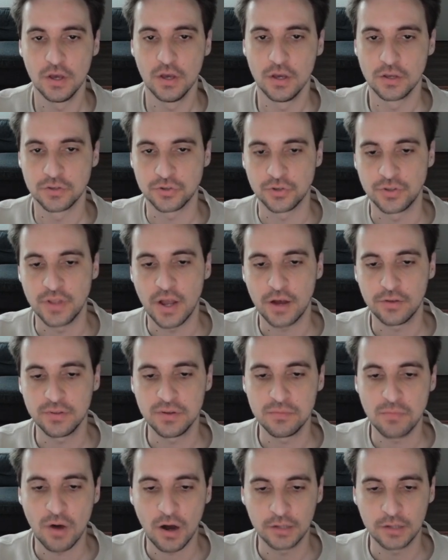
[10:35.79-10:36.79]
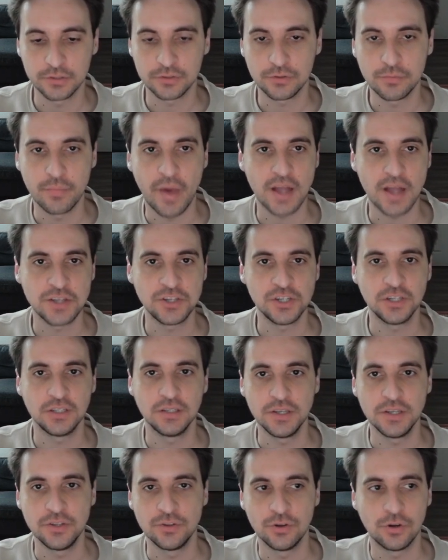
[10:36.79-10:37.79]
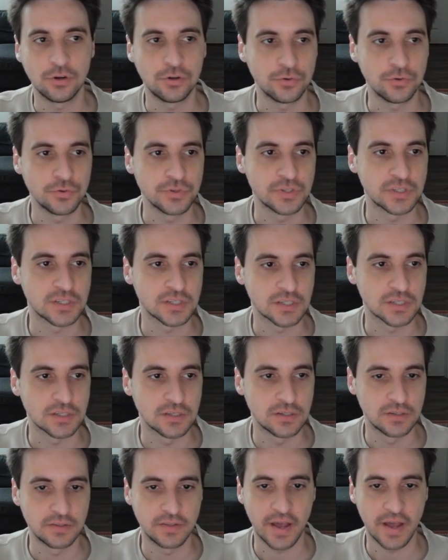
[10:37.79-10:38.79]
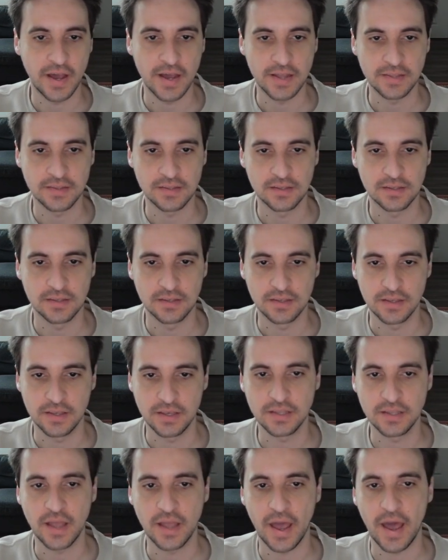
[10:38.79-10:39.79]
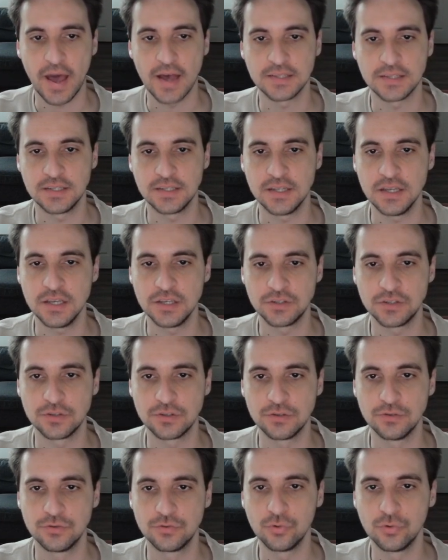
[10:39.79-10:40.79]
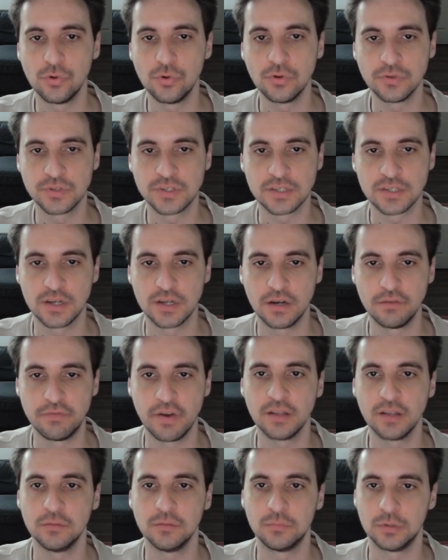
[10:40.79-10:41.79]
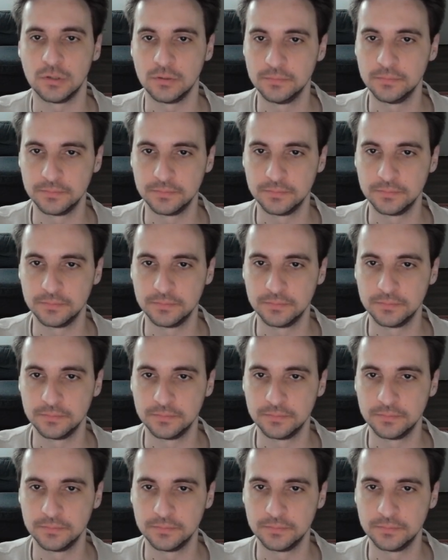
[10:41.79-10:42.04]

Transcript: So now the model magically knows that it has these tools available.